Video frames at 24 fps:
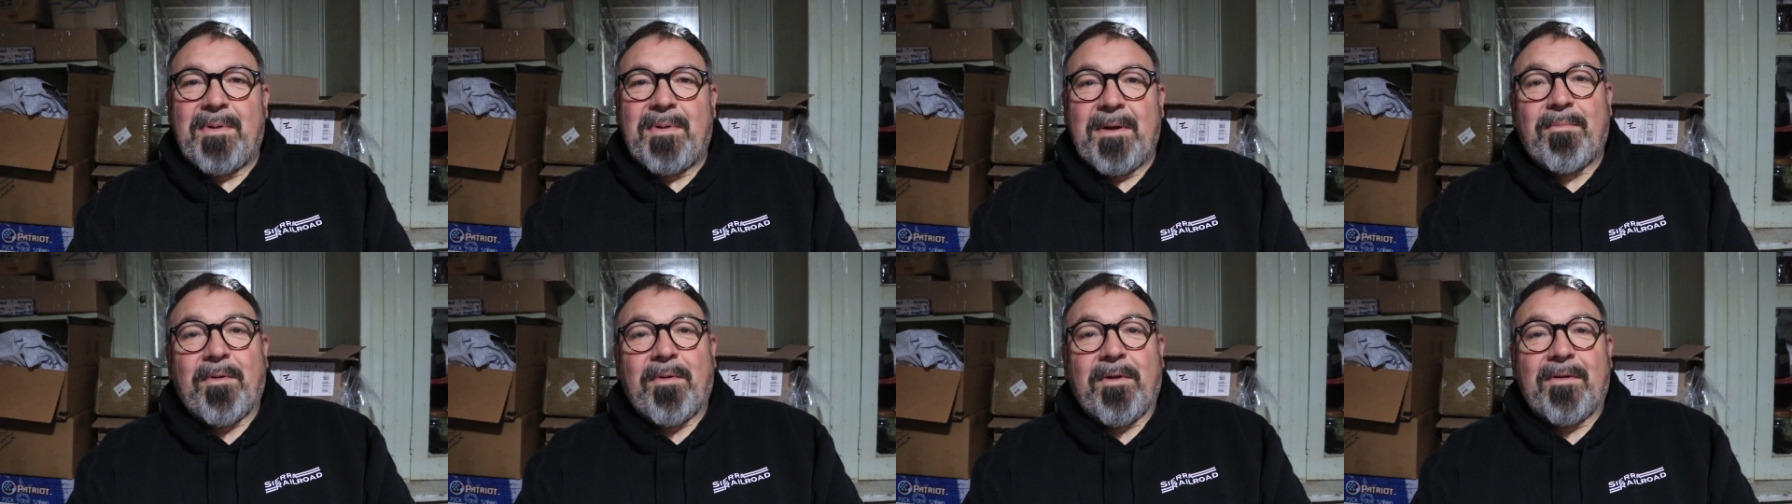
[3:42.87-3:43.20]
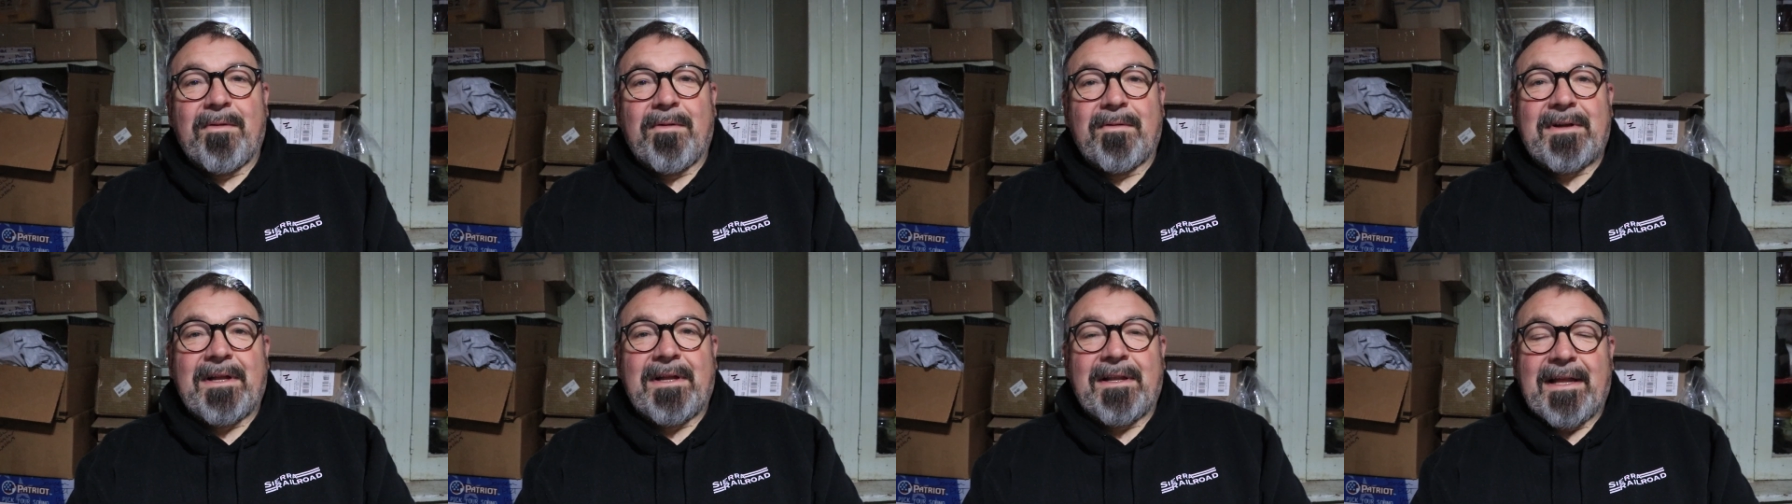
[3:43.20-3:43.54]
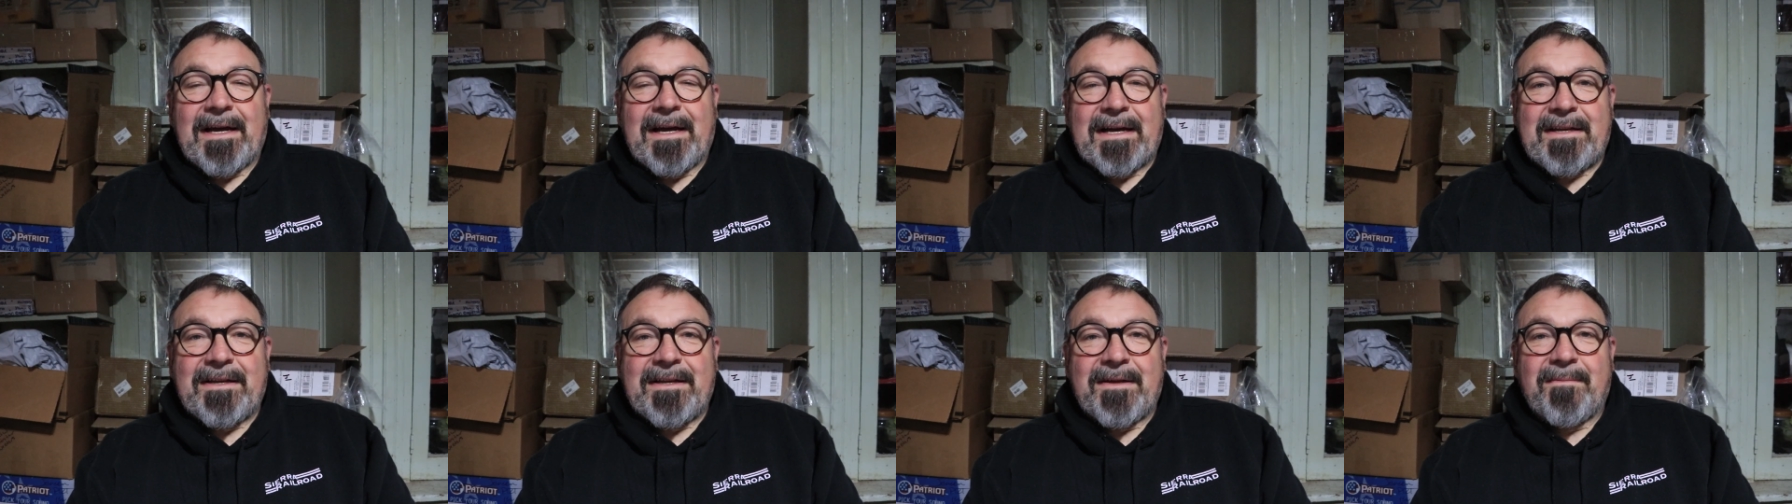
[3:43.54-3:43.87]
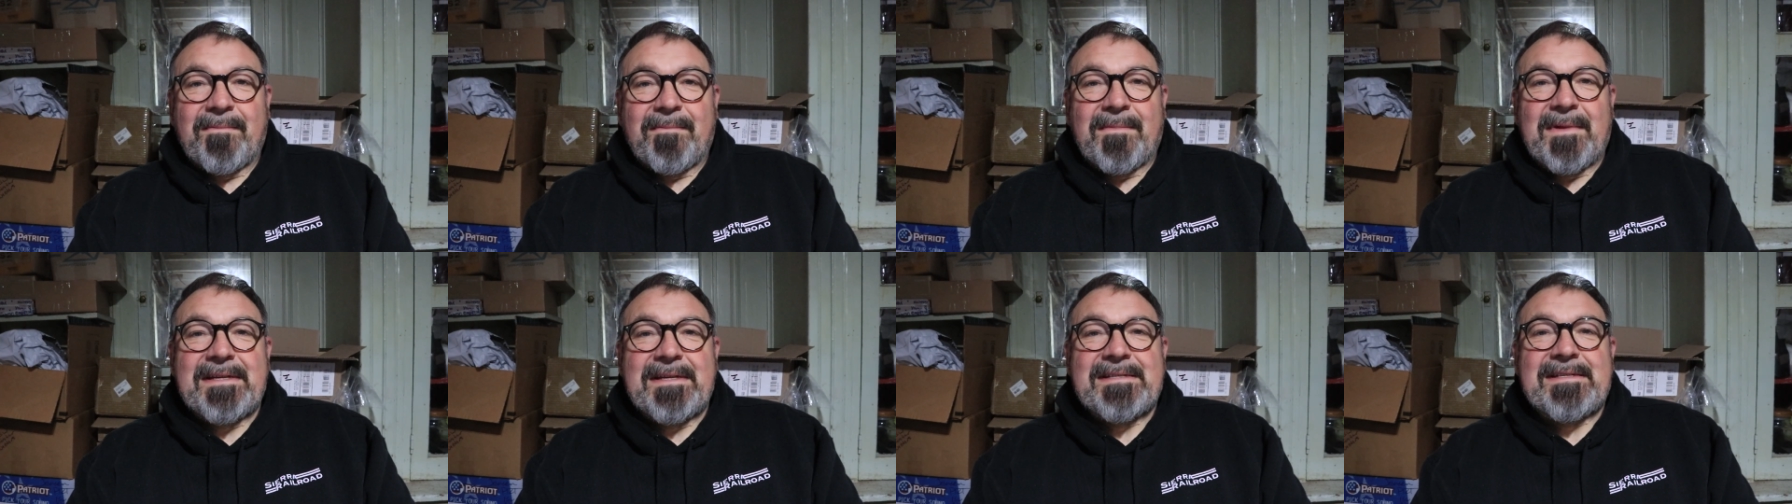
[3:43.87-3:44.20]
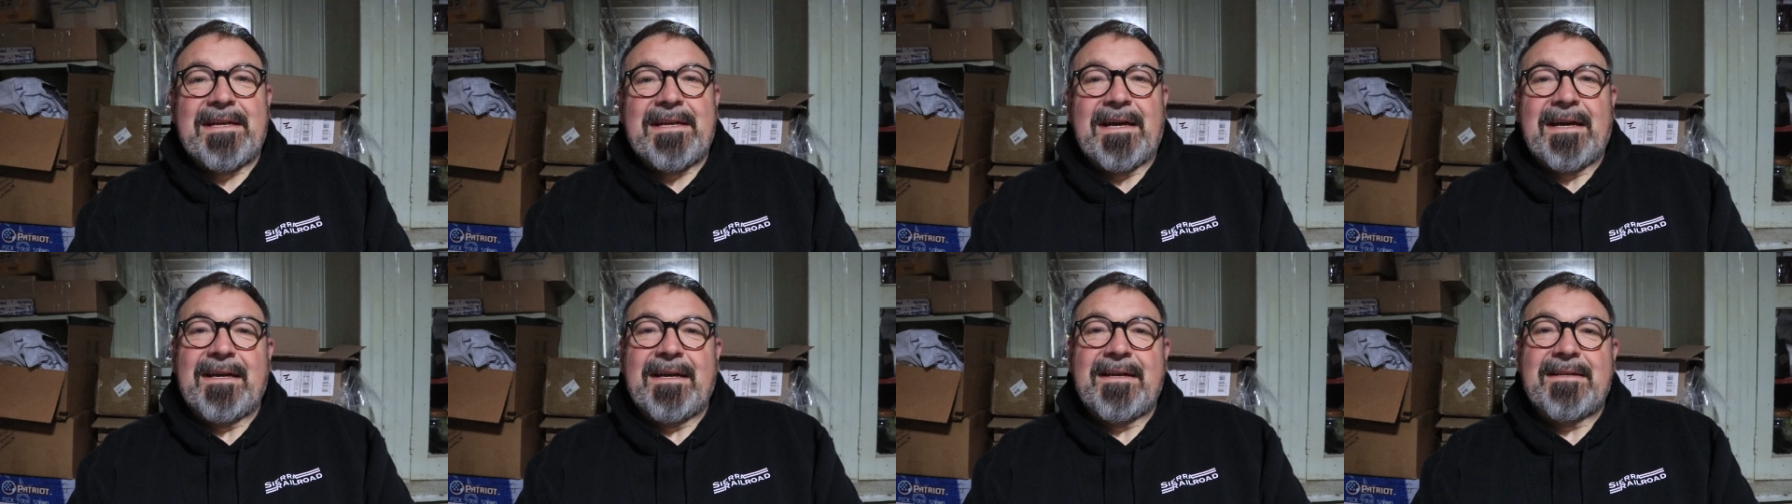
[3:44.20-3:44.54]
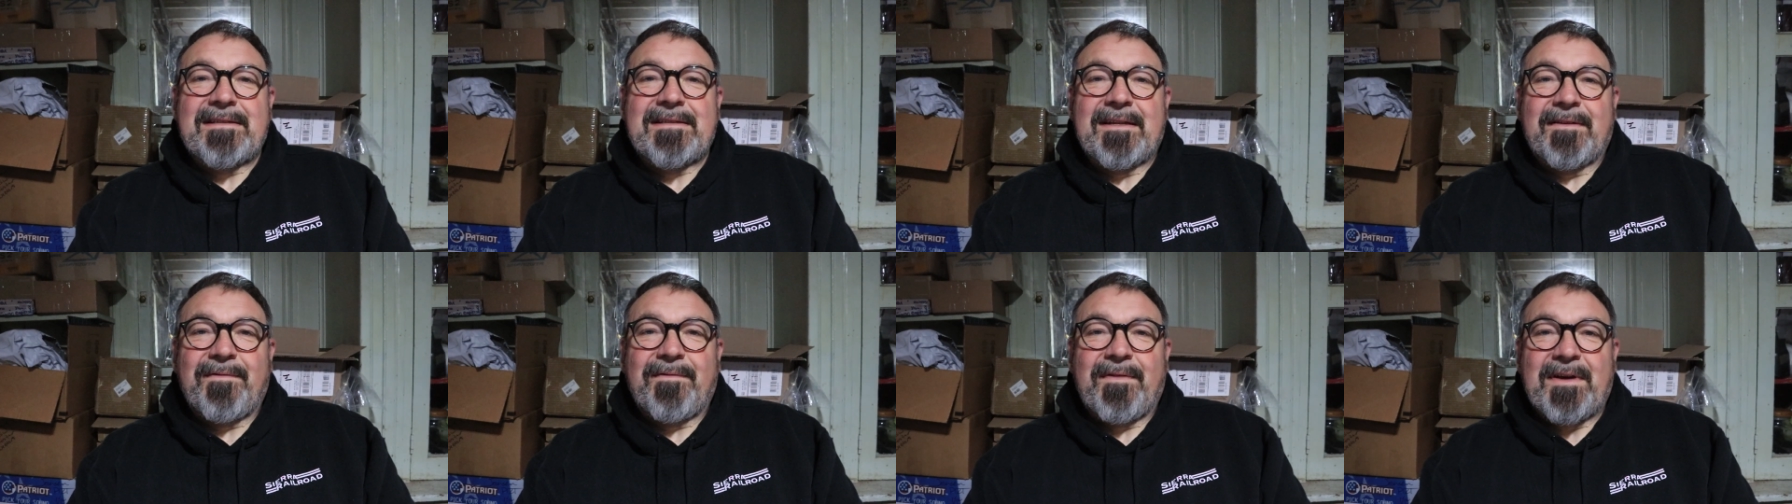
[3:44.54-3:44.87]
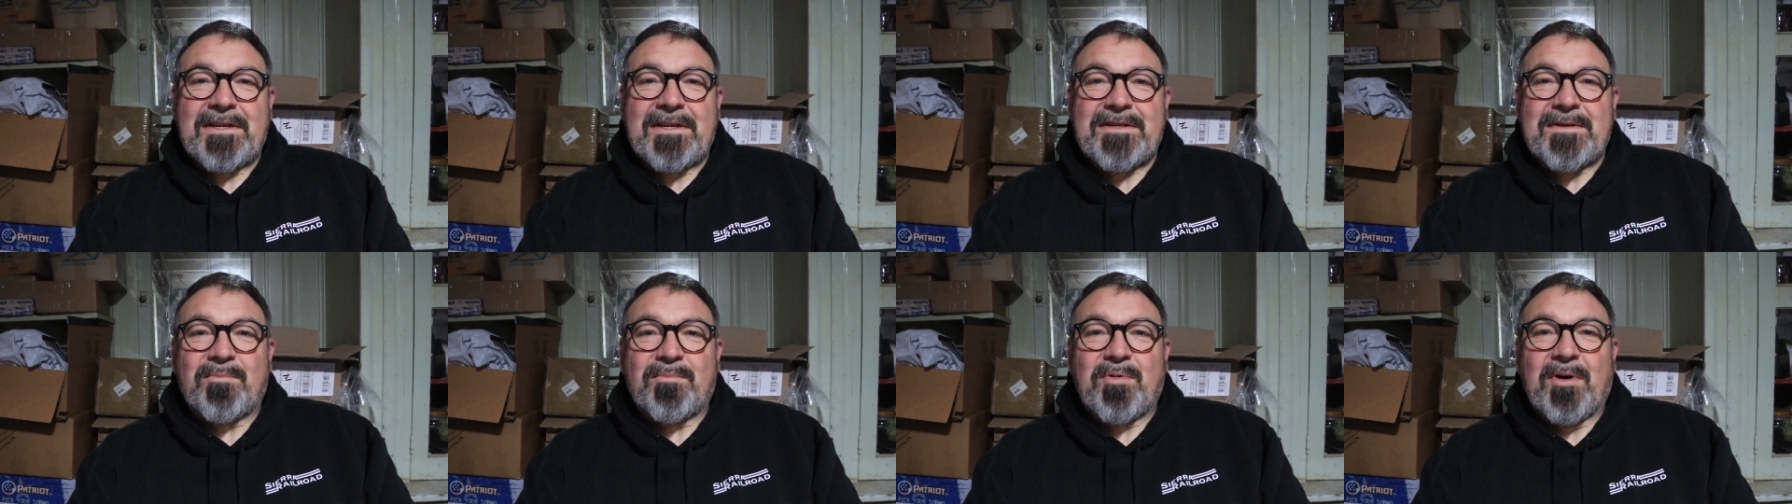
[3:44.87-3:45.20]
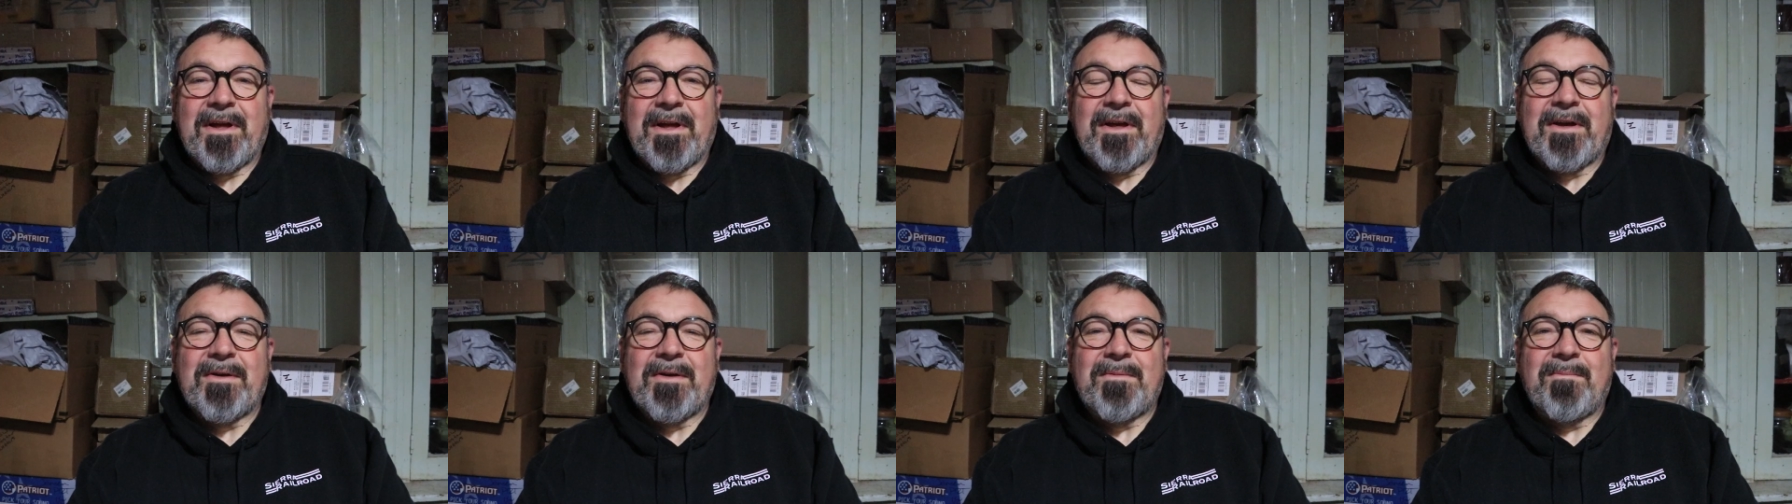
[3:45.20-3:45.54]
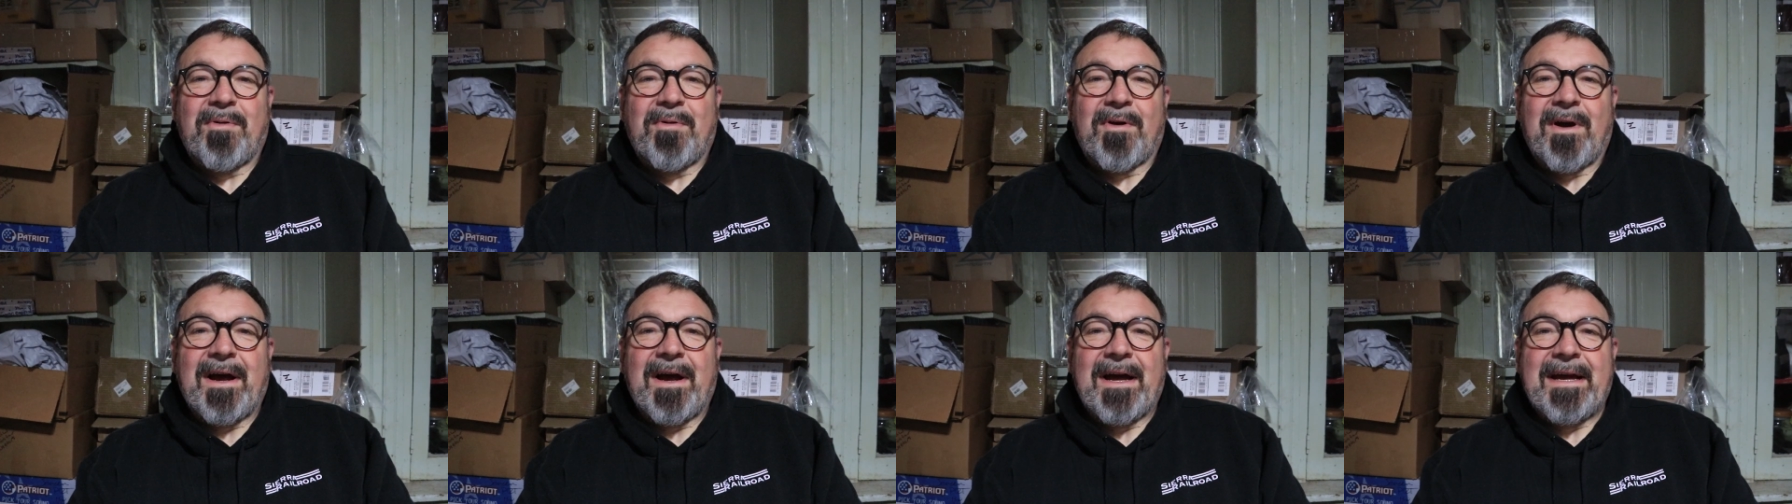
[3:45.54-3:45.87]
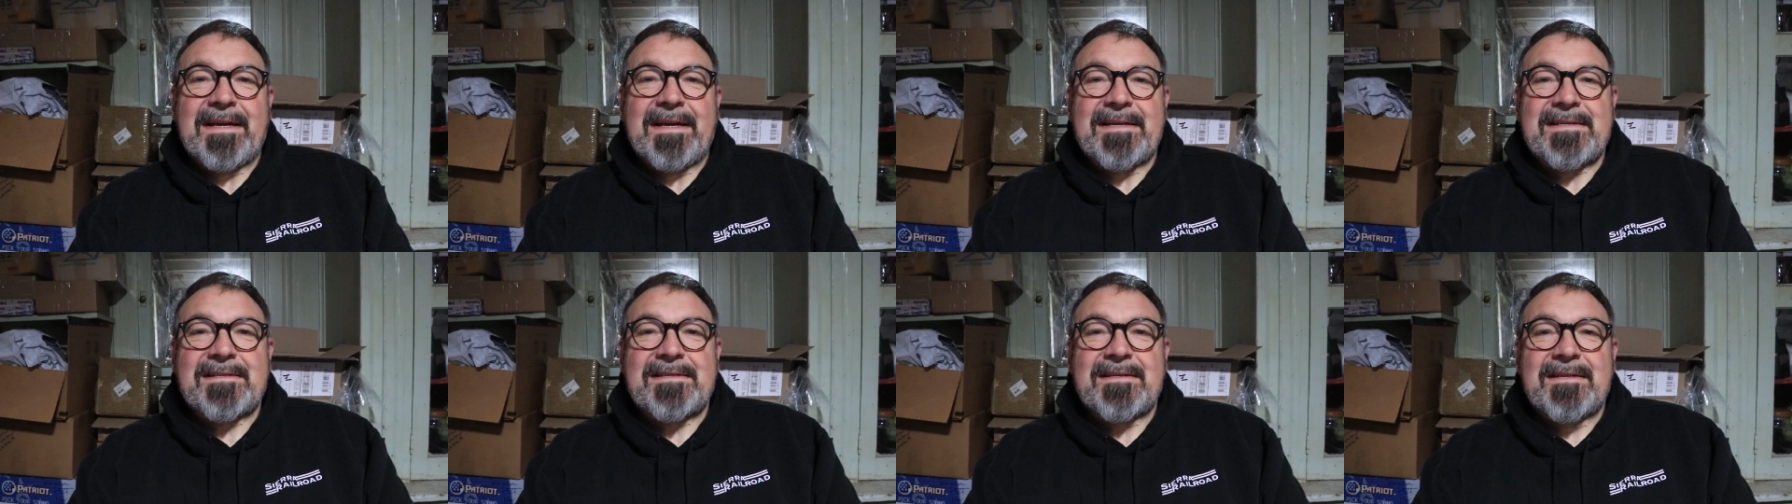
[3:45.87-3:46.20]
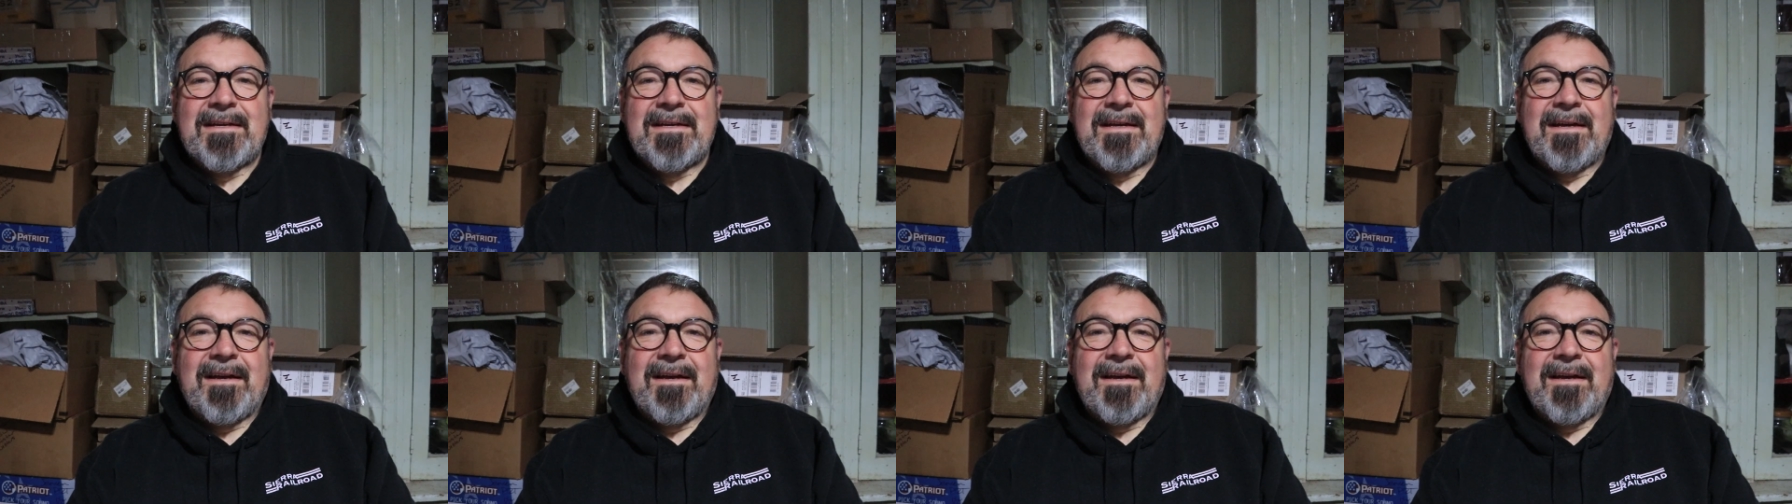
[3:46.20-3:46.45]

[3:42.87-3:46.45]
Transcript: People collect them these days. They fetch a pretty good price.